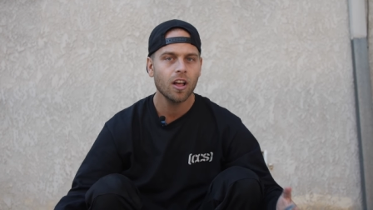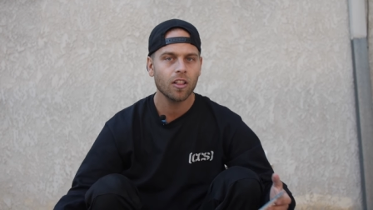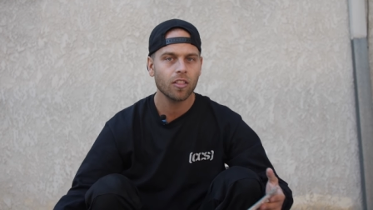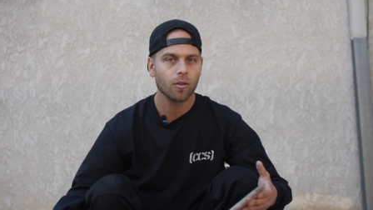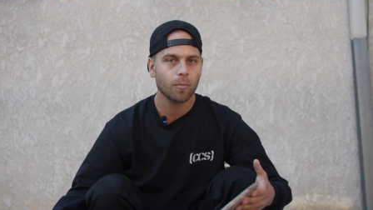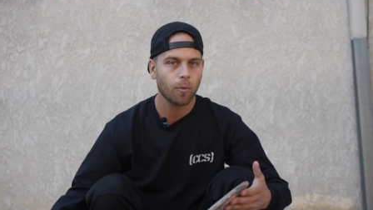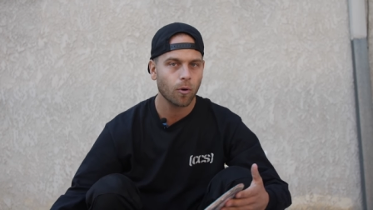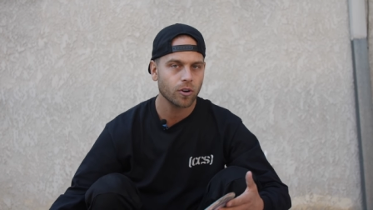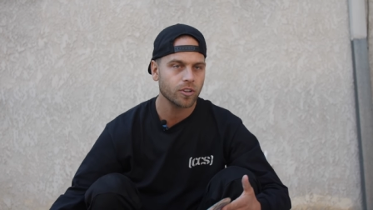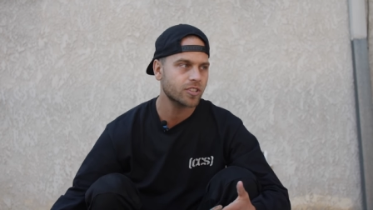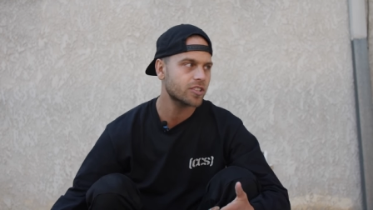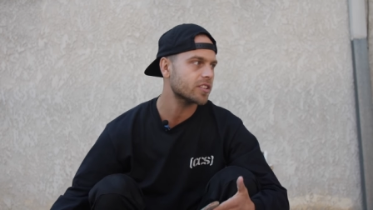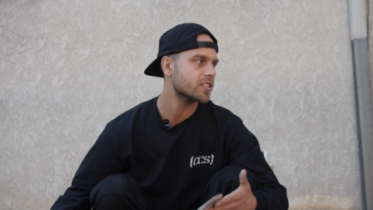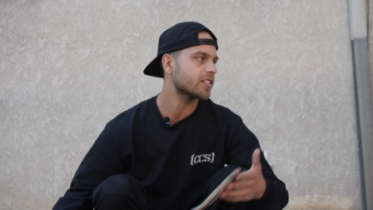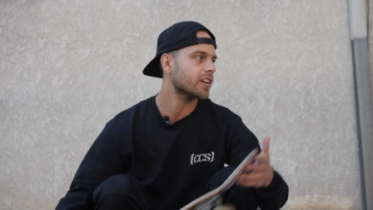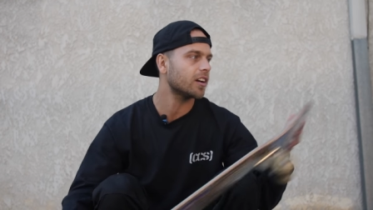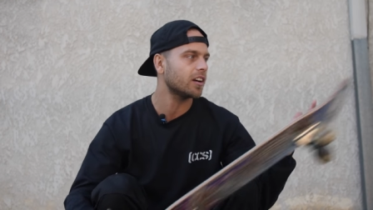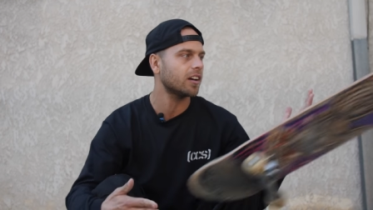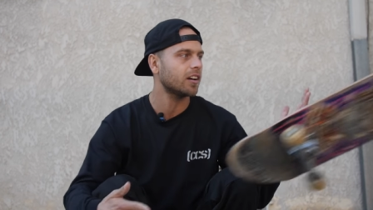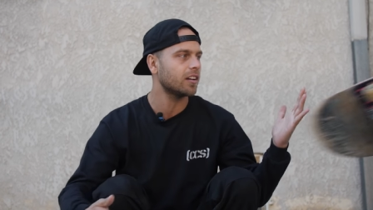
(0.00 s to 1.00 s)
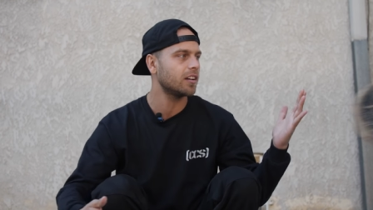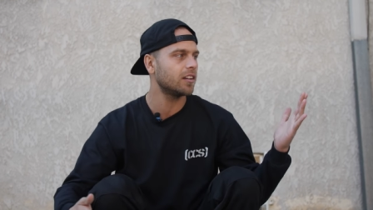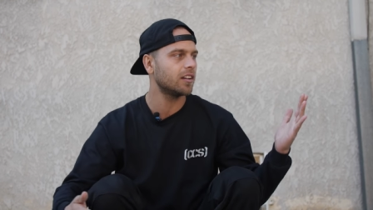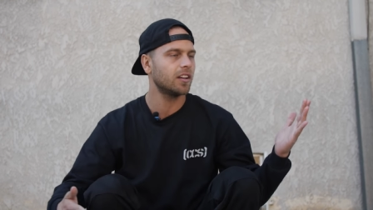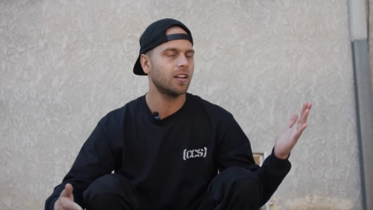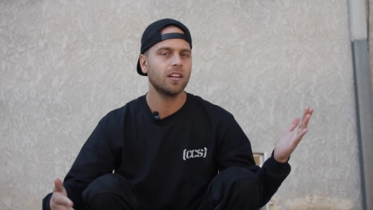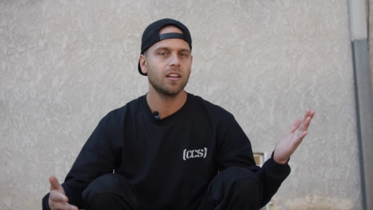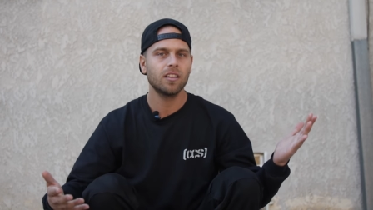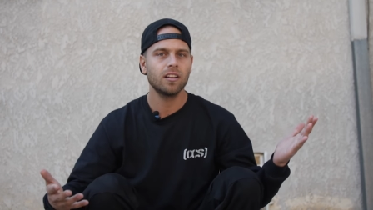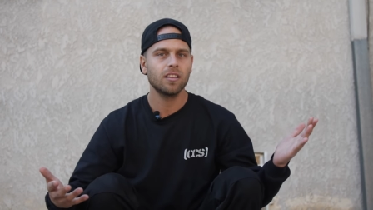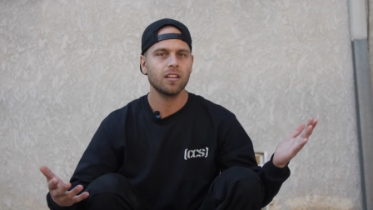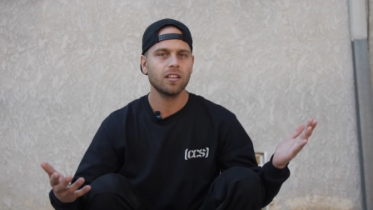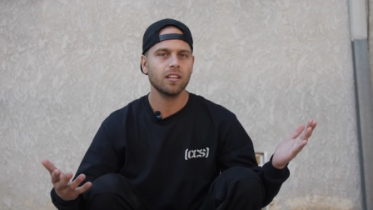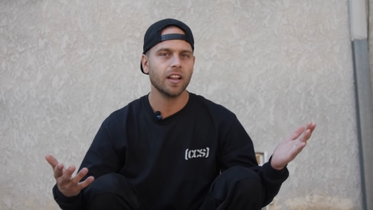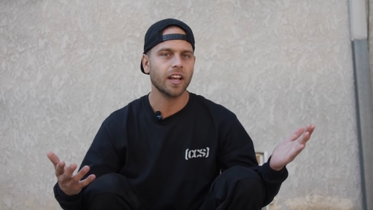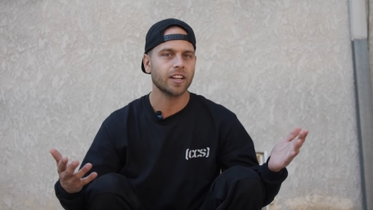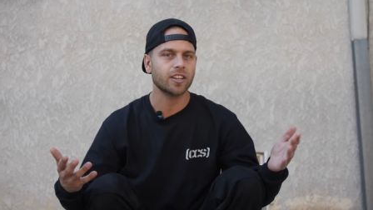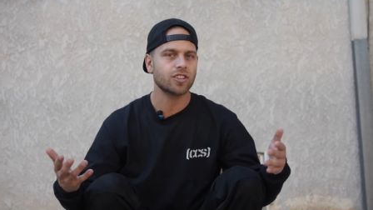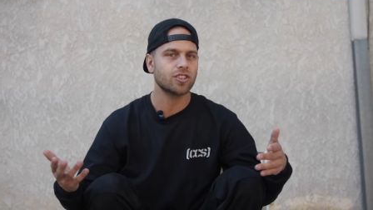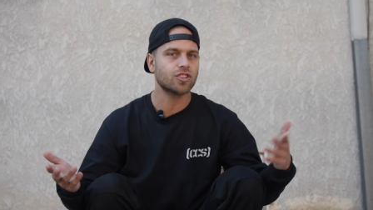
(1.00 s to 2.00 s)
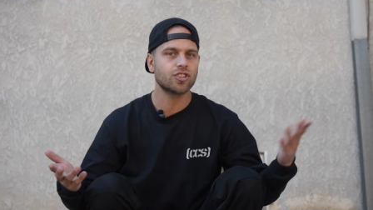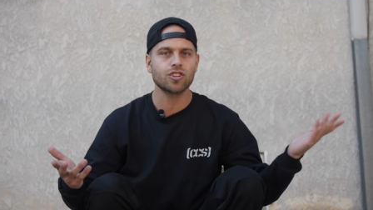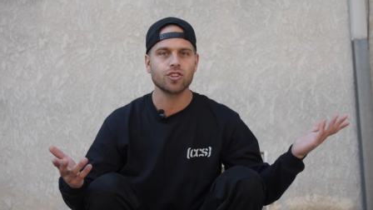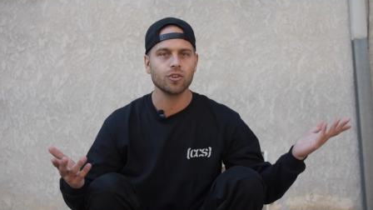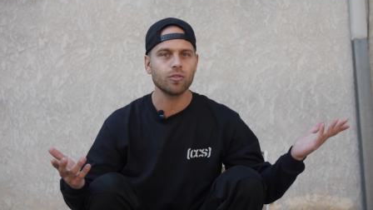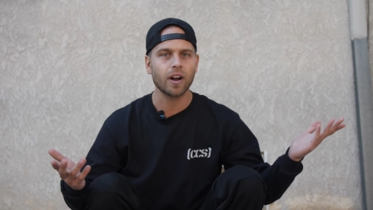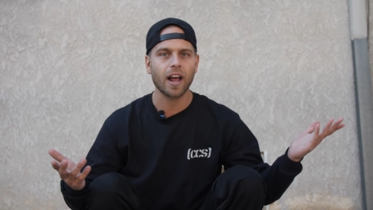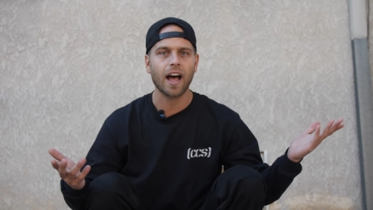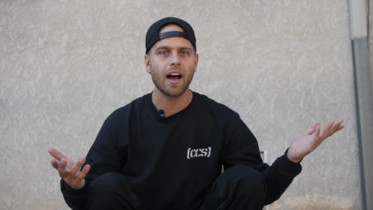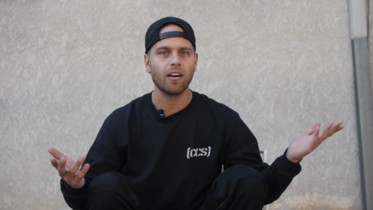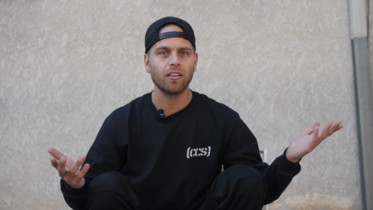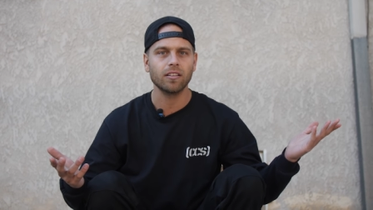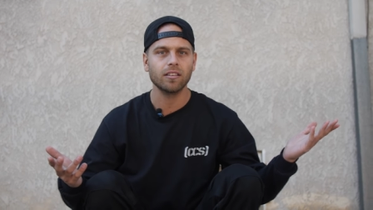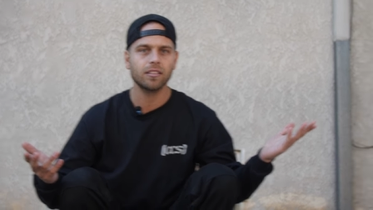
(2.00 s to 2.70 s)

the board's just gonna like shoot out.